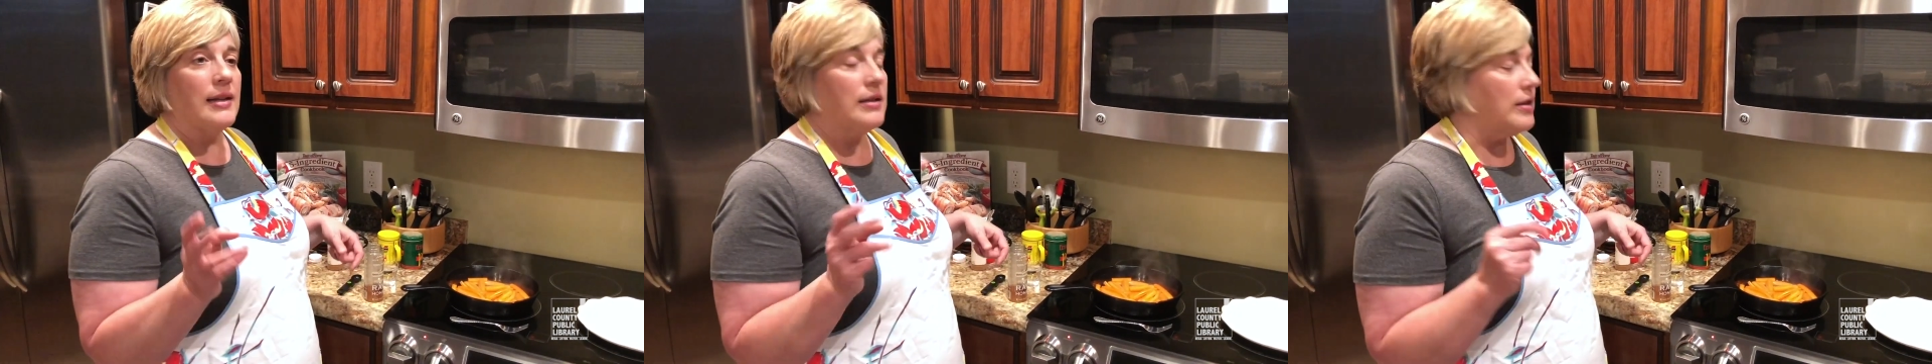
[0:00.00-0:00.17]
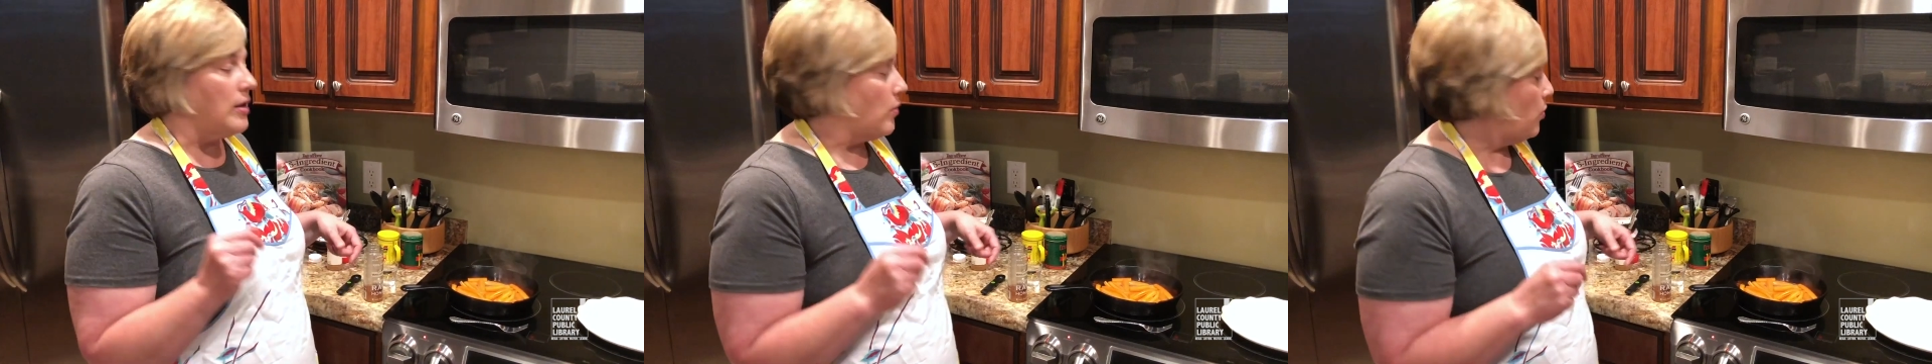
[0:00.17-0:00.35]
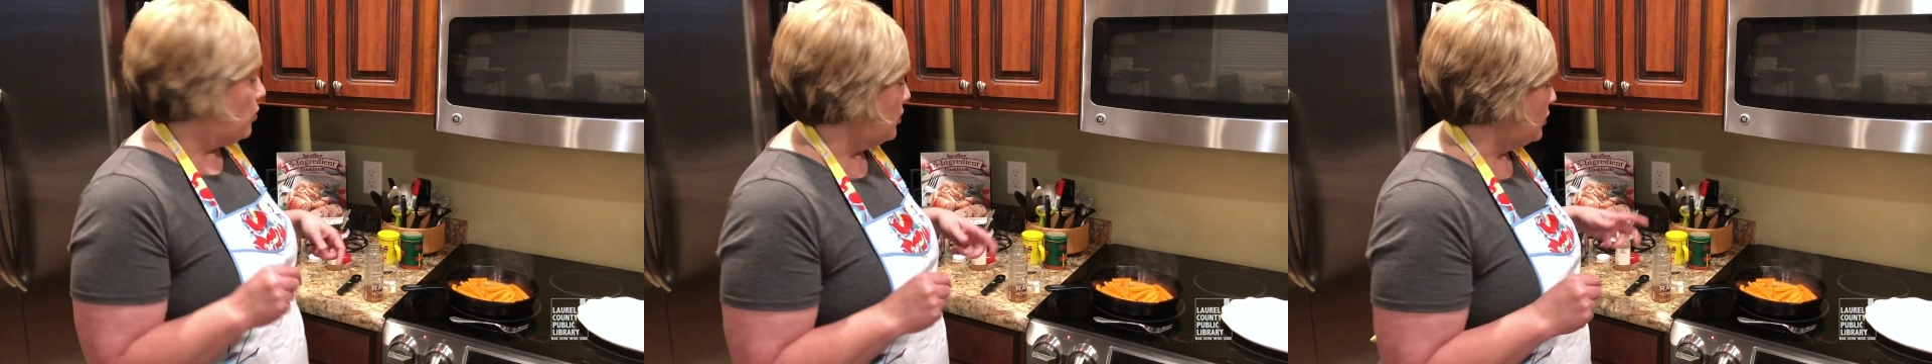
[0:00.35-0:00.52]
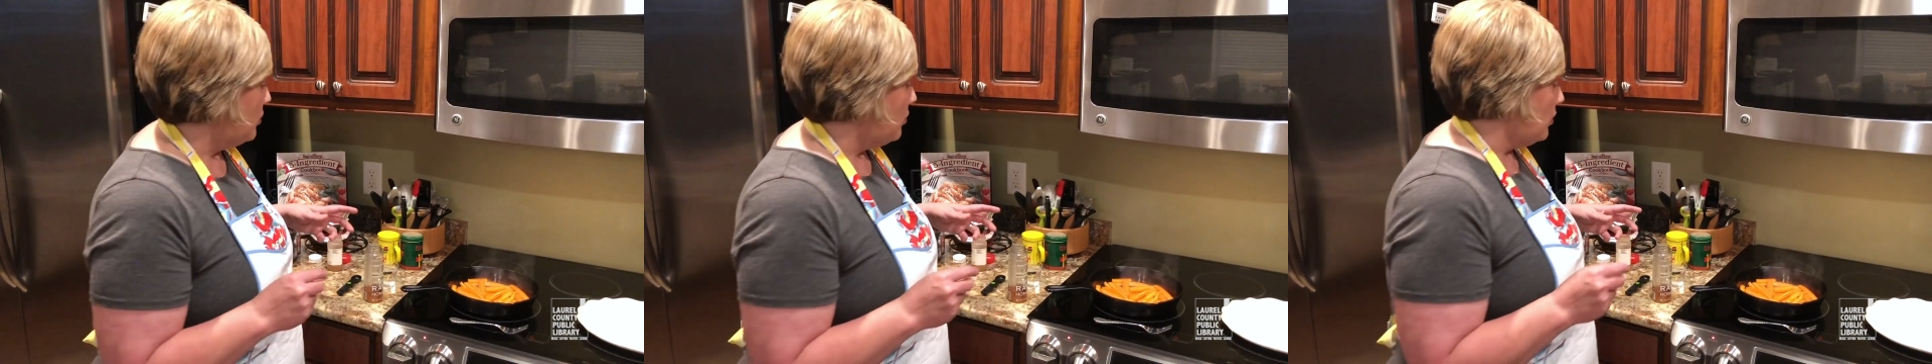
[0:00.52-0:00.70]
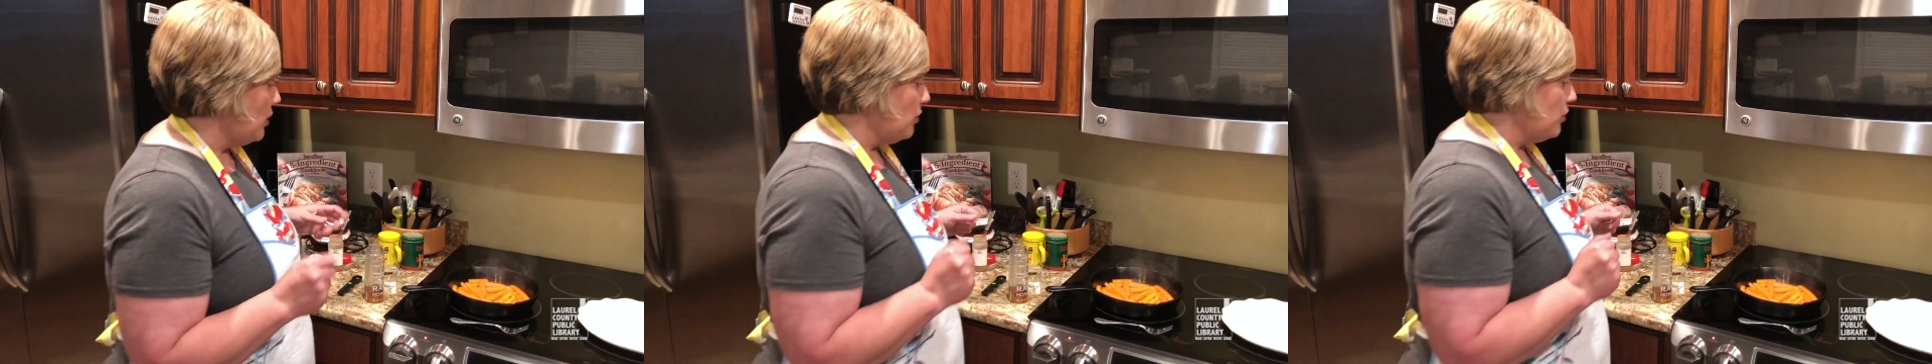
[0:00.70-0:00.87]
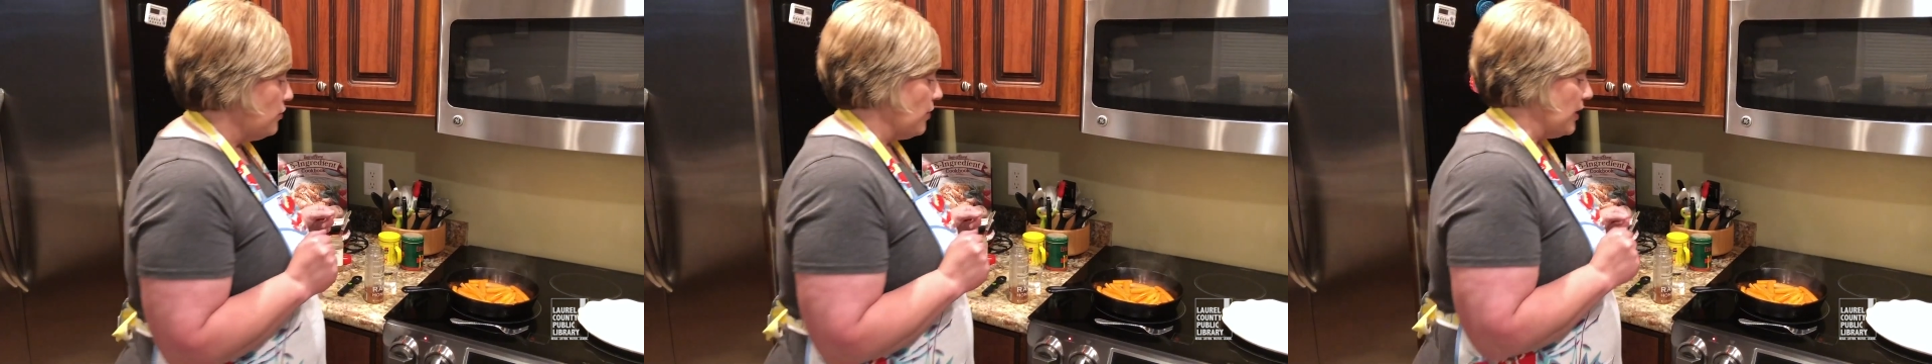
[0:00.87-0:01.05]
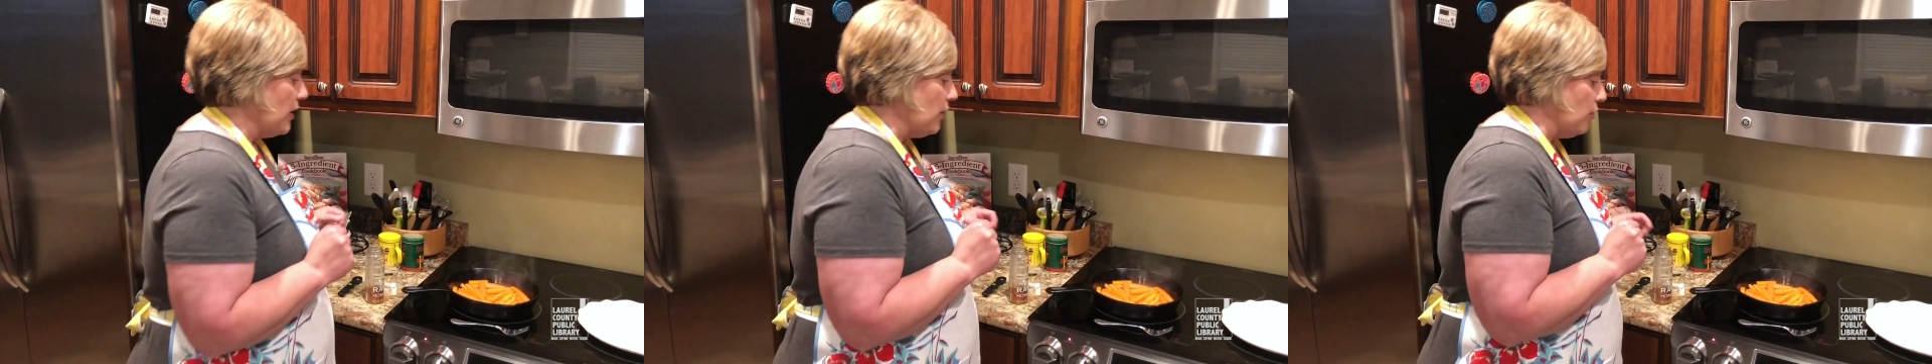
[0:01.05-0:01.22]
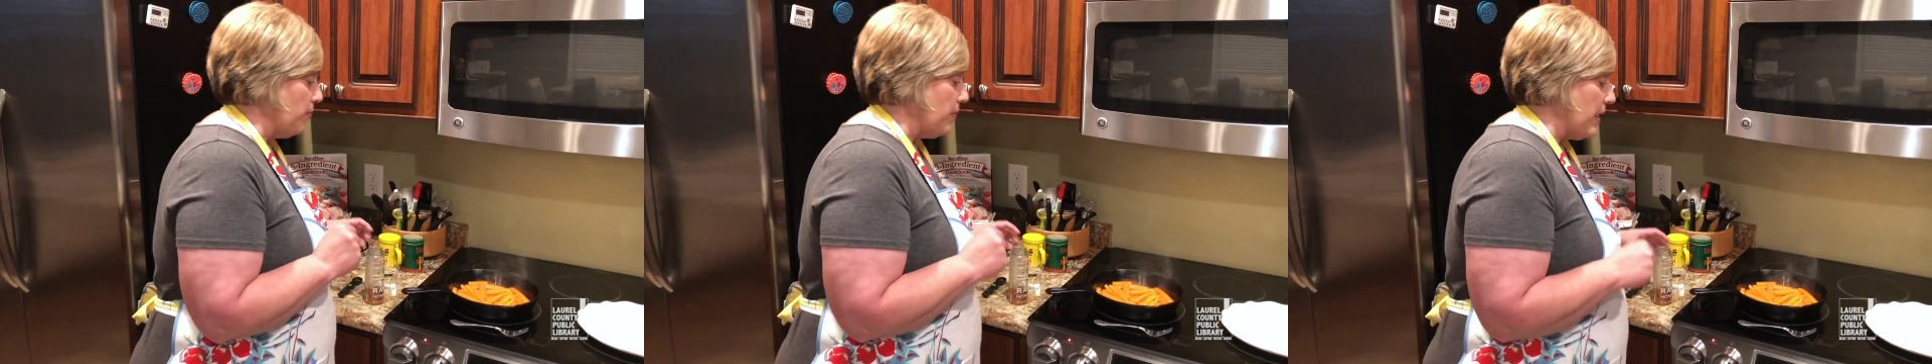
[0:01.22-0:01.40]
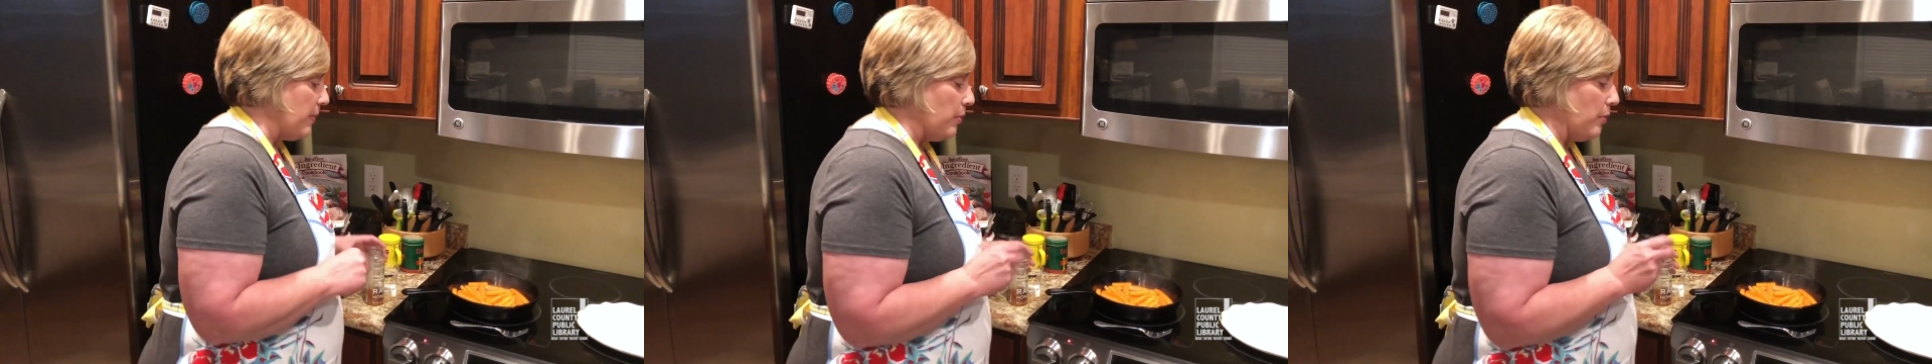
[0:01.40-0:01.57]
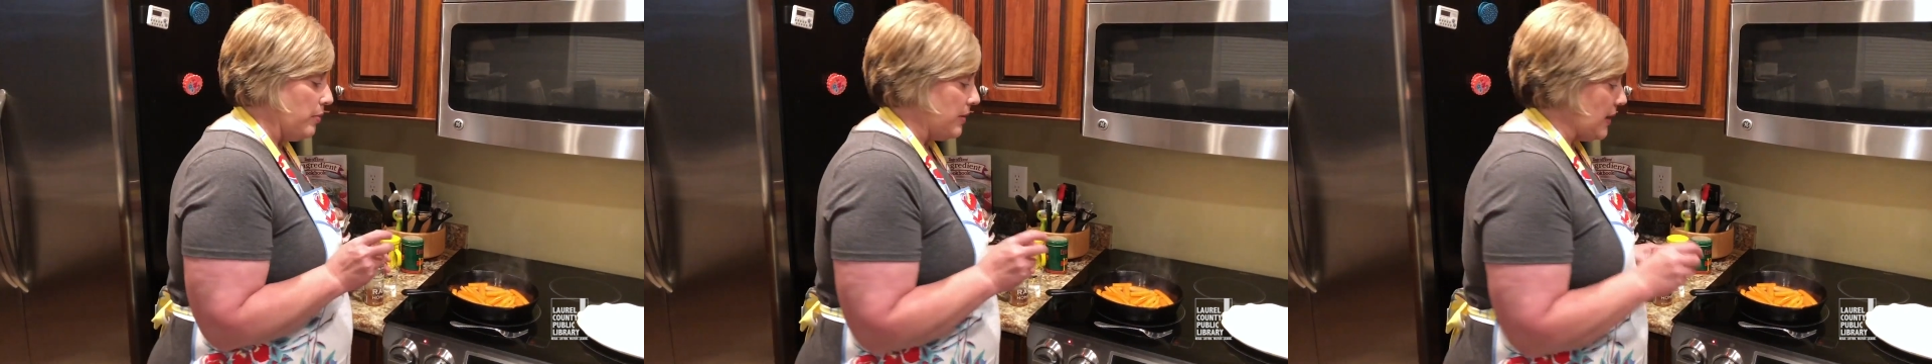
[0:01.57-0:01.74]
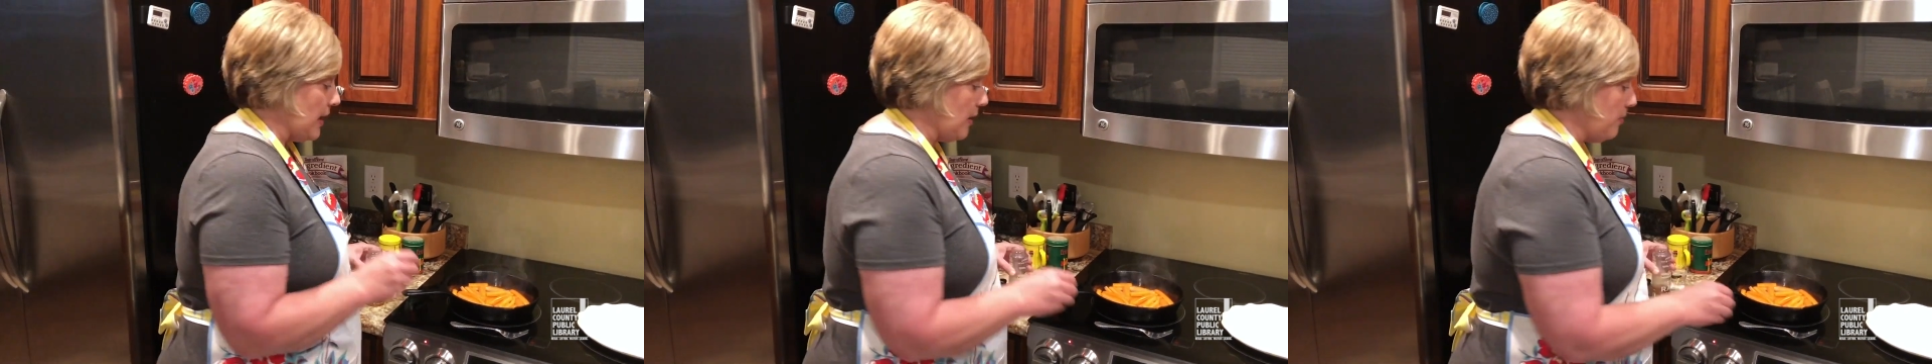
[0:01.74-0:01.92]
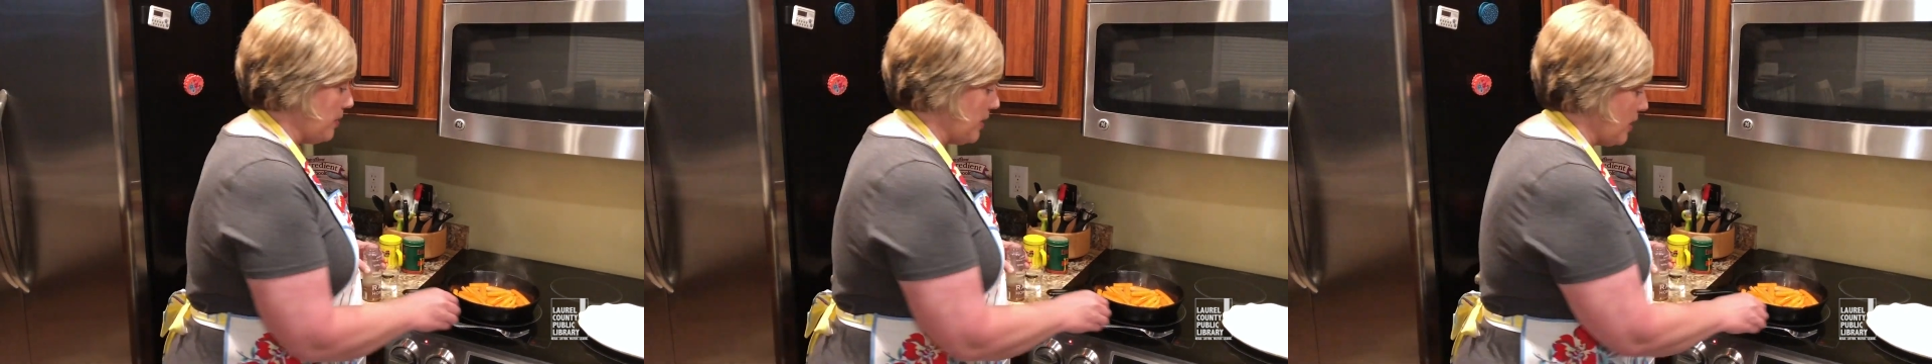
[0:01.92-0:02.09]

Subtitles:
so we're just going to use regular pepper, but that'll be